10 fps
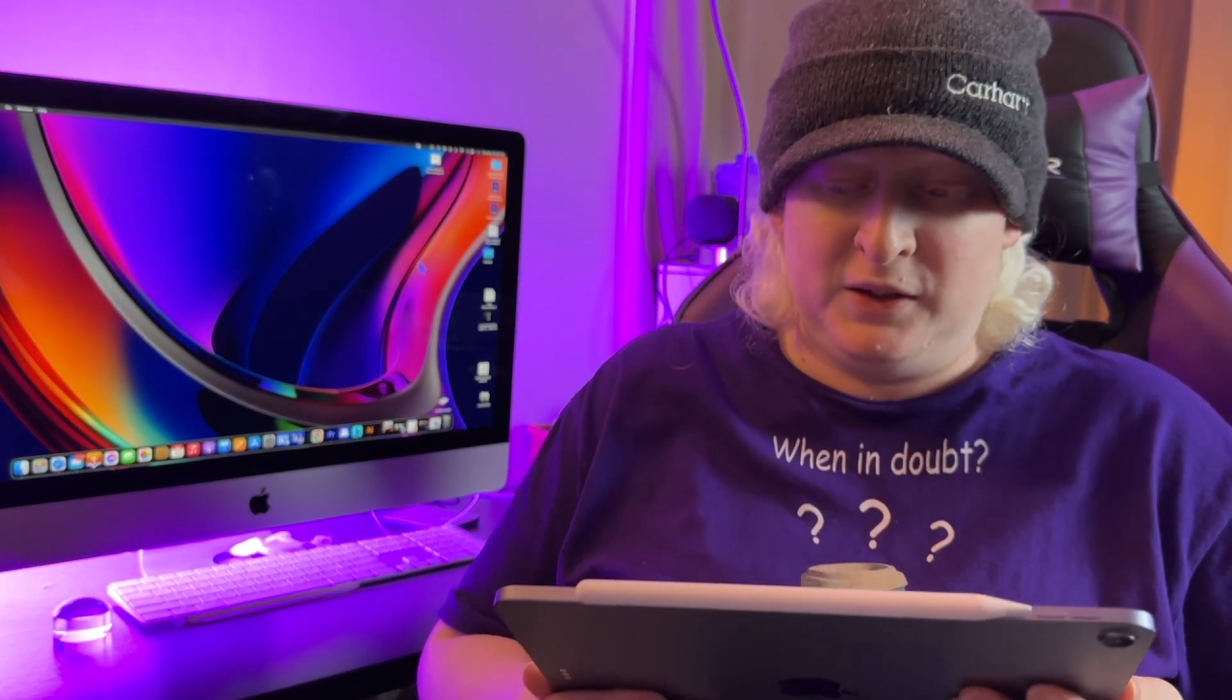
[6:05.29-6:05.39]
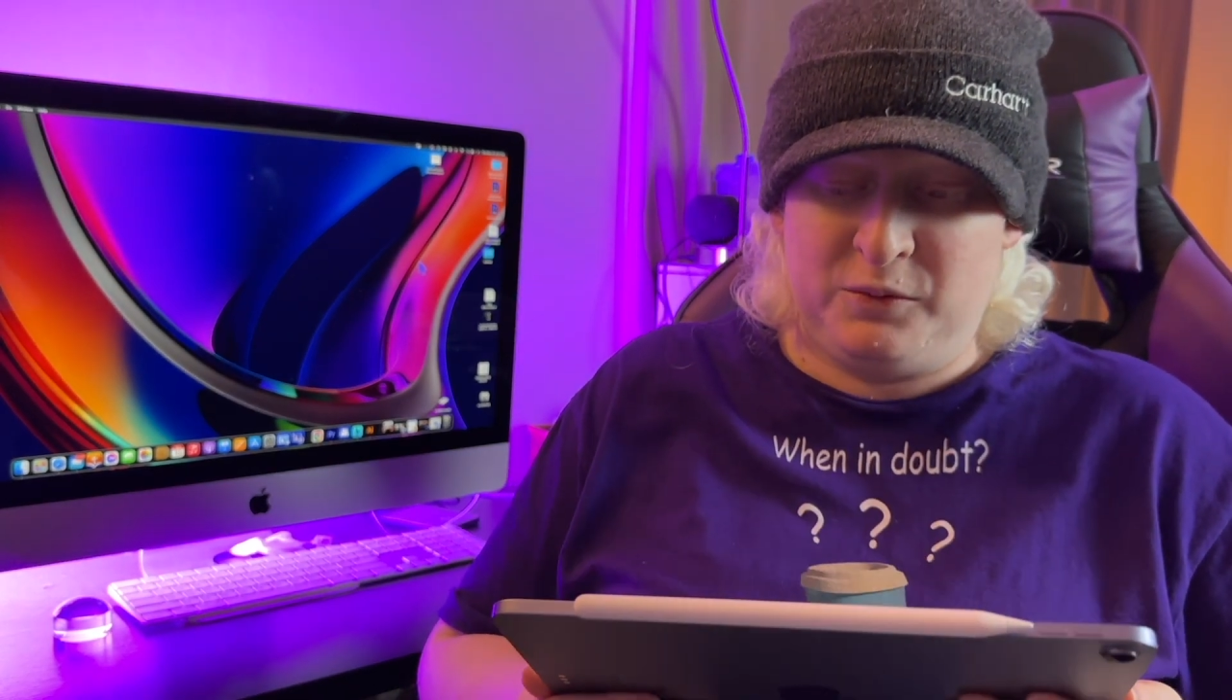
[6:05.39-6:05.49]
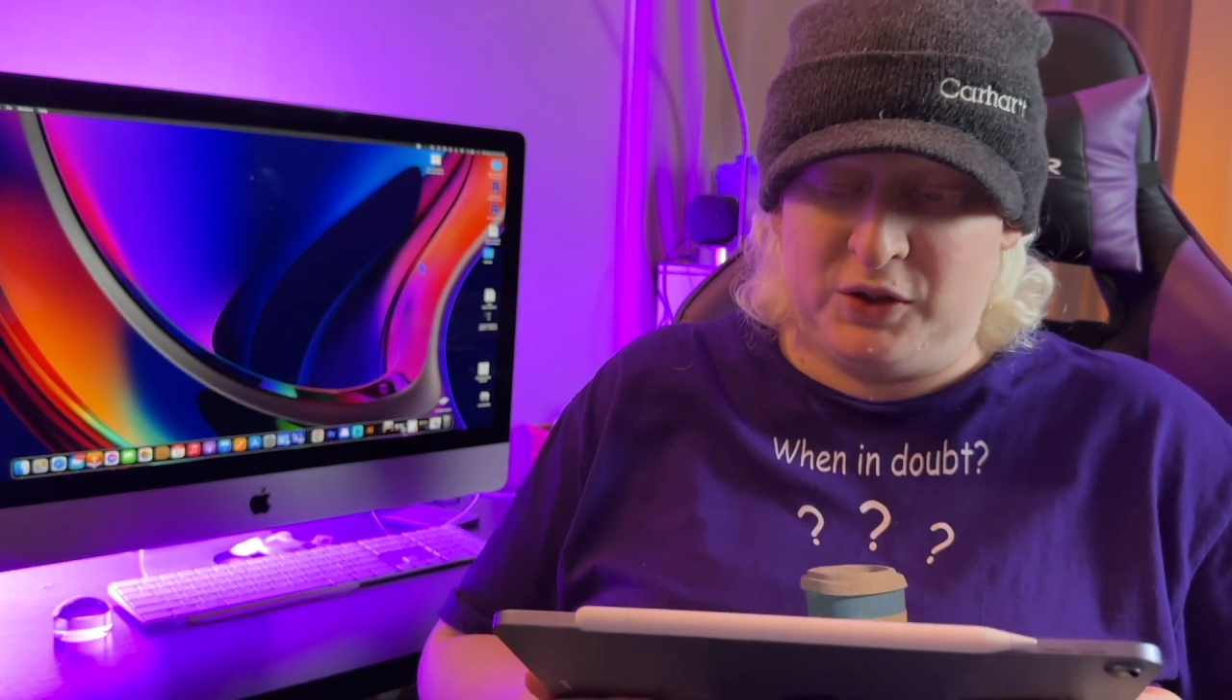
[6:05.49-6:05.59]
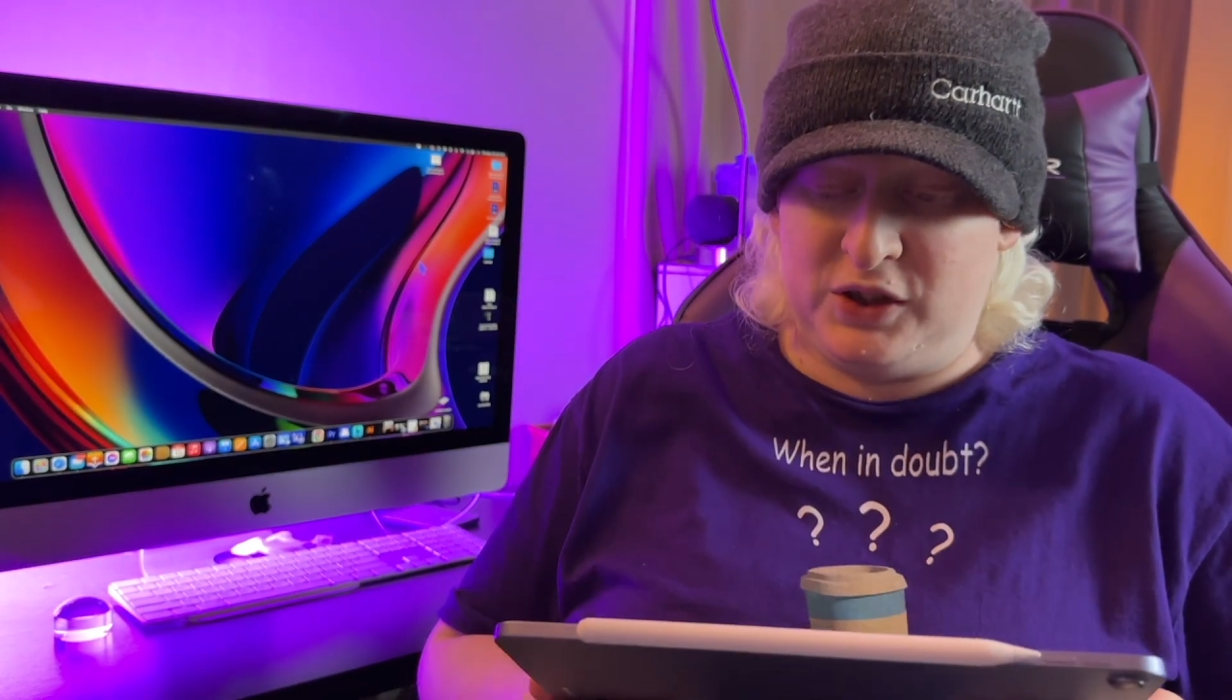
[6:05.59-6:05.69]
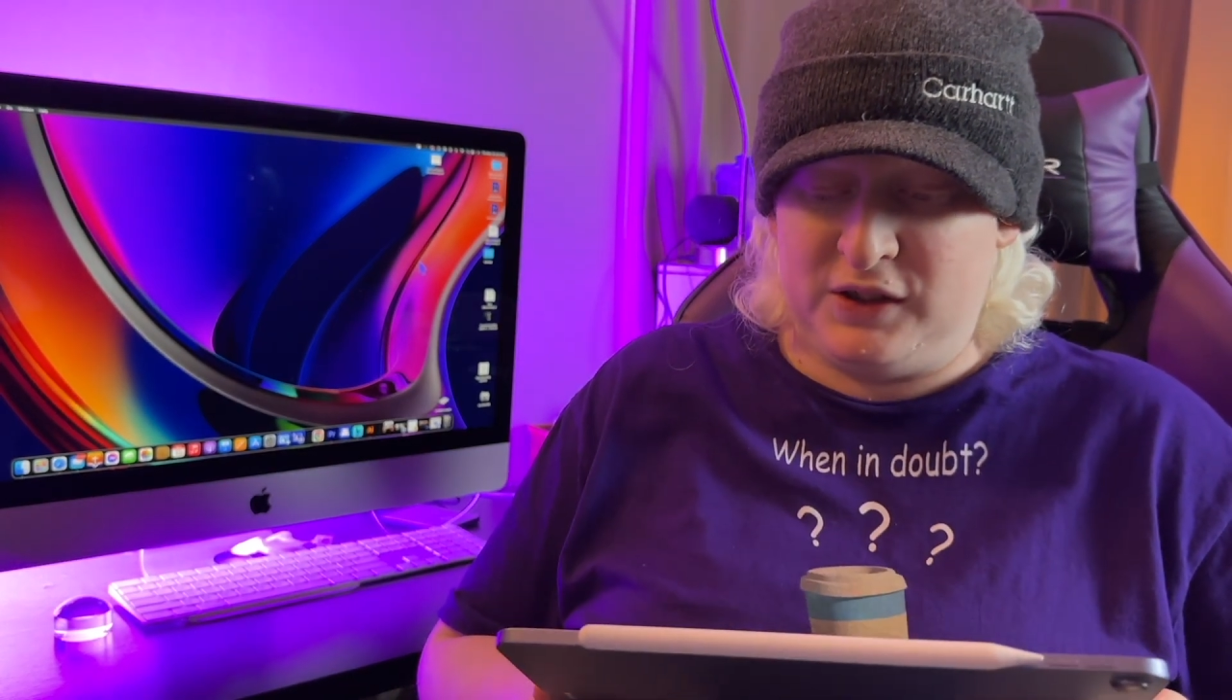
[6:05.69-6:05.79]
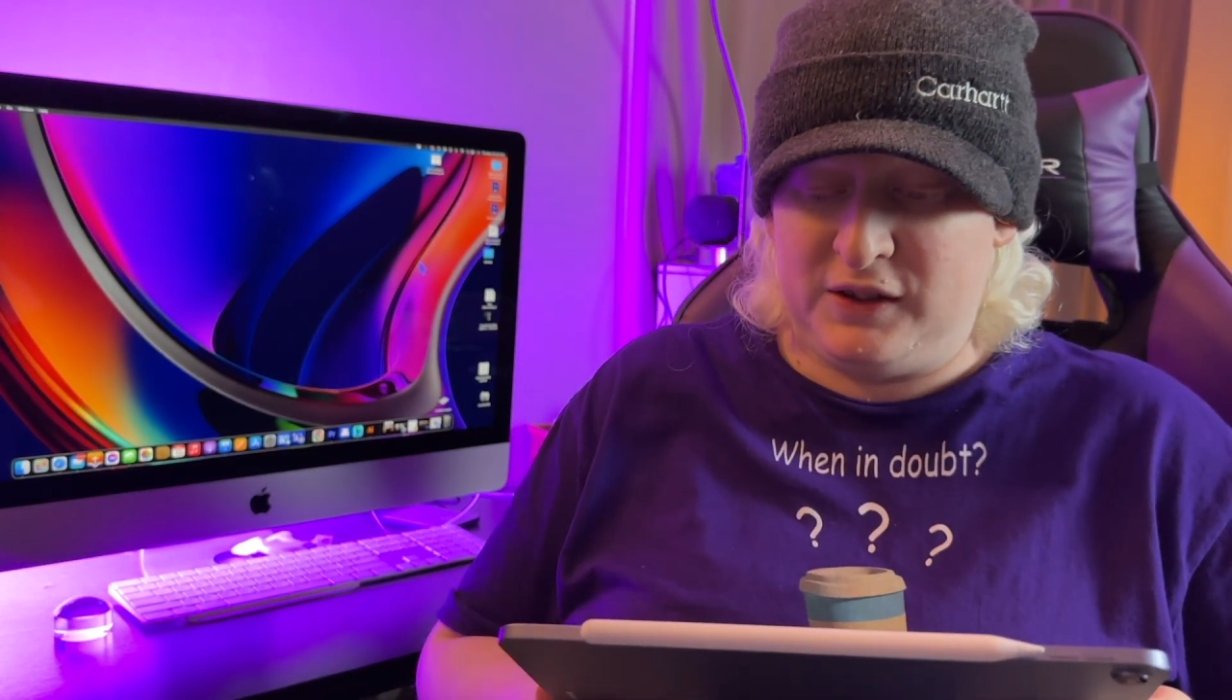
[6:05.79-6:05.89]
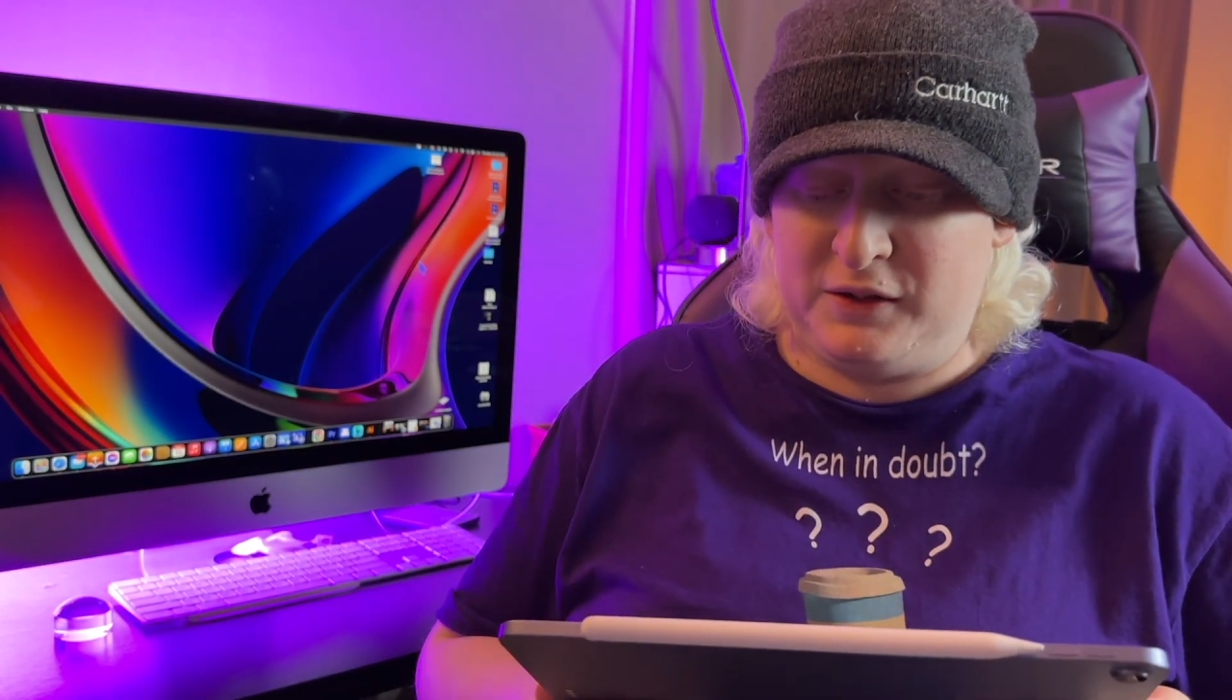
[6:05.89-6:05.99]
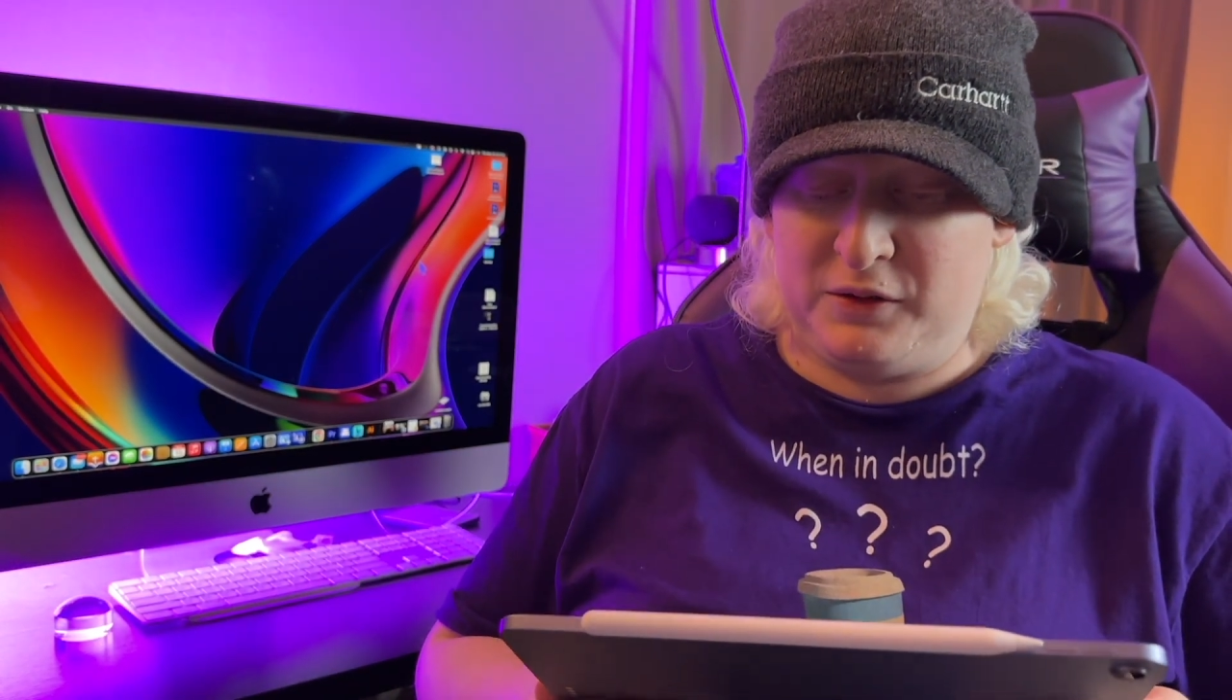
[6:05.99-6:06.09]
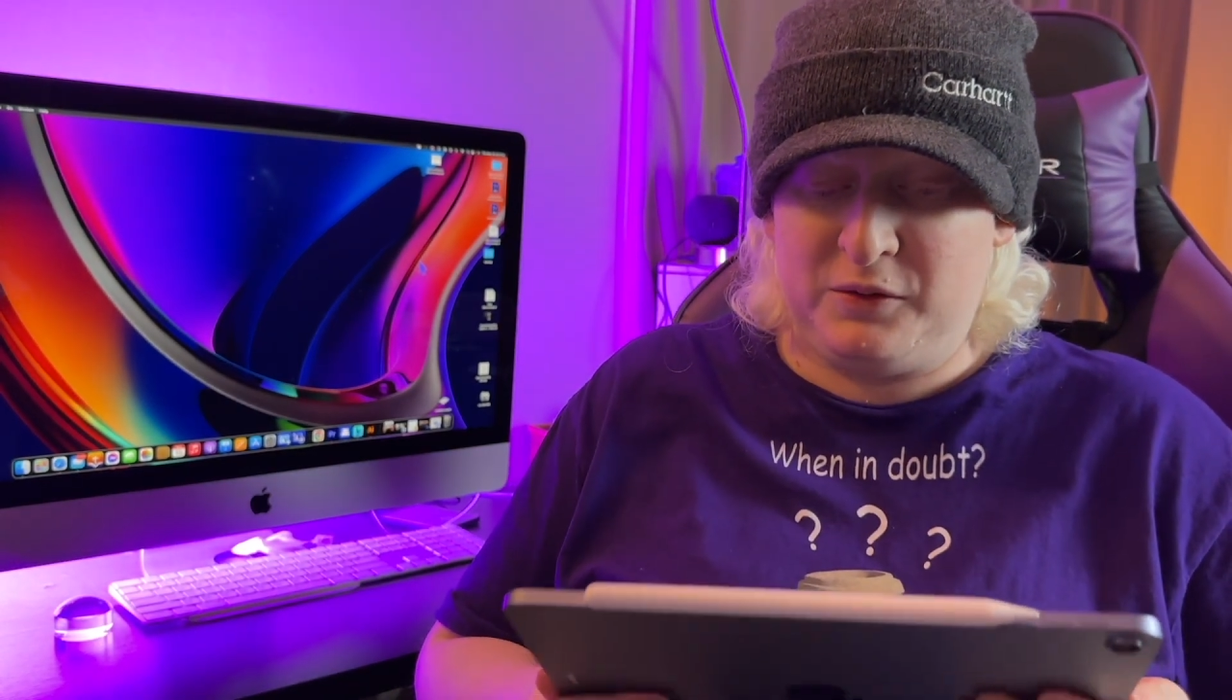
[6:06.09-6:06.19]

which is